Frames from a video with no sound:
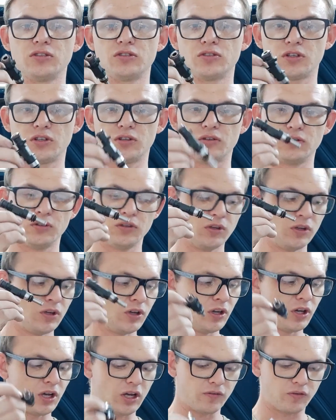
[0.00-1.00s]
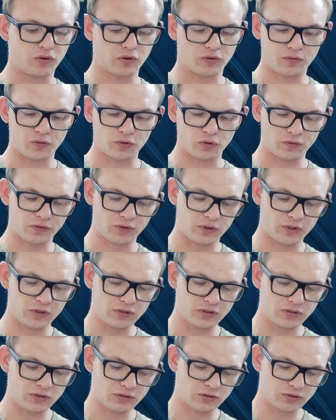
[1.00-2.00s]
So I've got 4 of
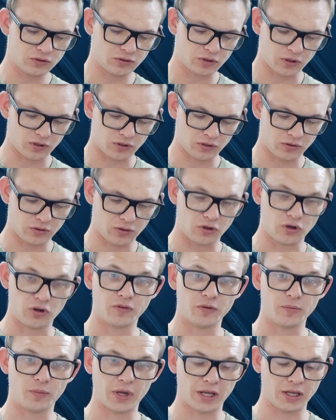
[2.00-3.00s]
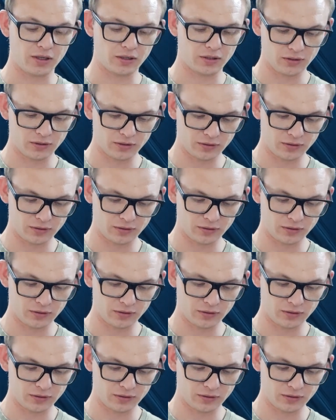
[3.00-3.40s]
these, so half a bank,